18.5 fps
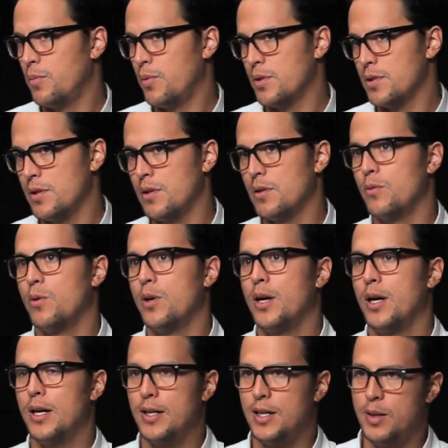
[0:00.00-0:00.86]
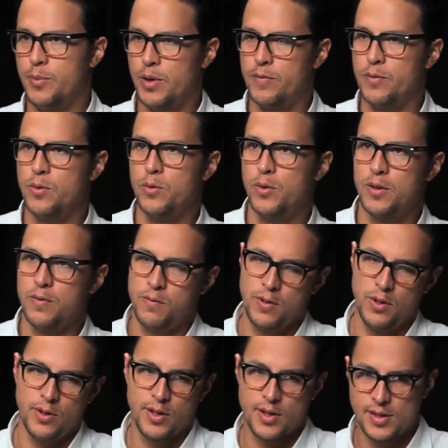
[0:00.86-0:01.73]
person another way, and keep everyone
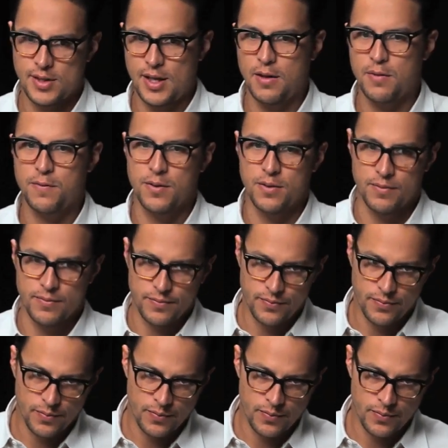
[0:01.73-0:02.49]
feeling safe and